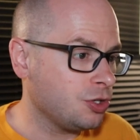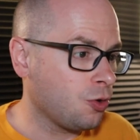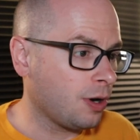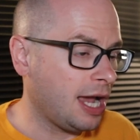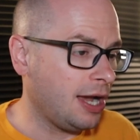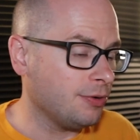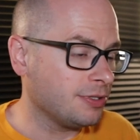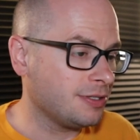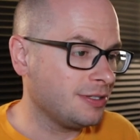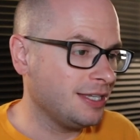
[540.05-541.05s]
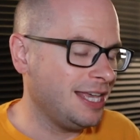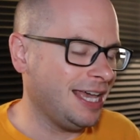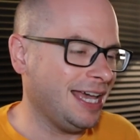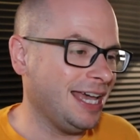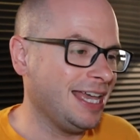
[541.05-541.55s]
Your house?
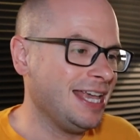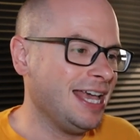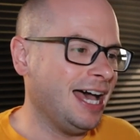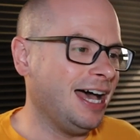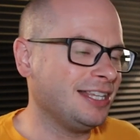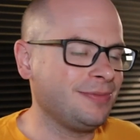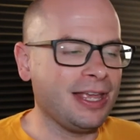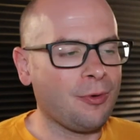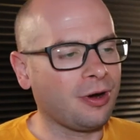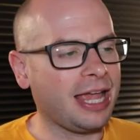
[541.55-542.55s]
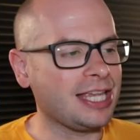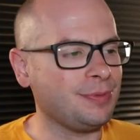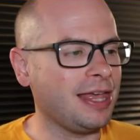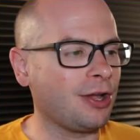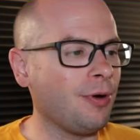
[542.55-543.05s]
Somebody at work
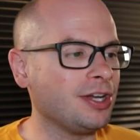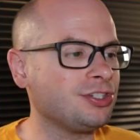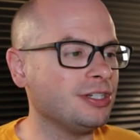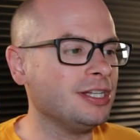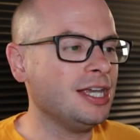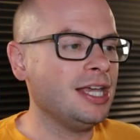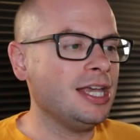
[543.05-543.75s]
asked me that question.